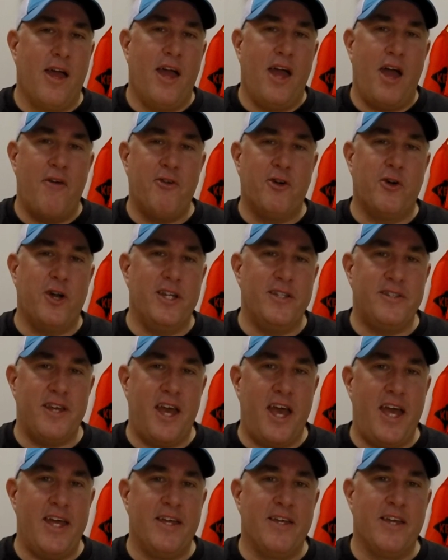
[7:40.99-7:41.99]
Have a great
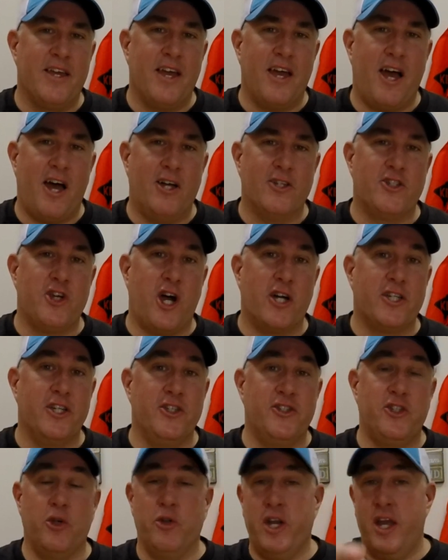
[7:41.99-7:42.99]
day. I'll talk to
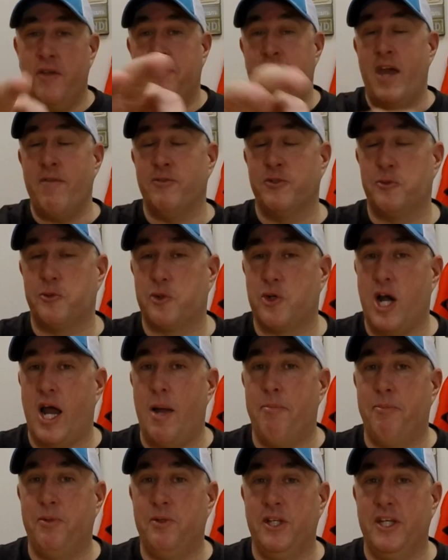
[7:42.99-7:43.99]
you soon. And if you haven't
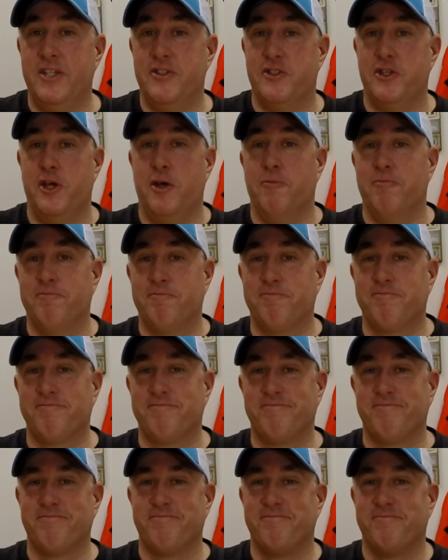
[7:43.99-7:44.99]
subscribed, please do.
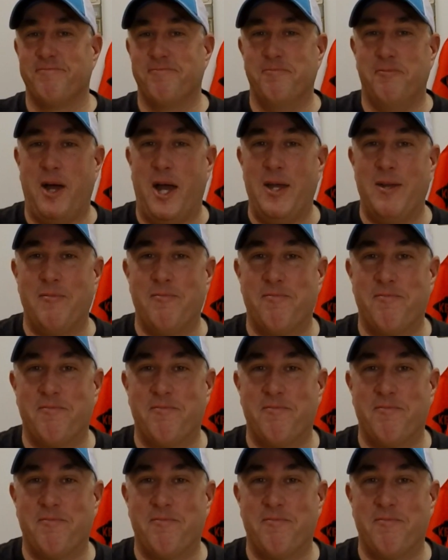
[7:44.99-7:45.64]
Bye.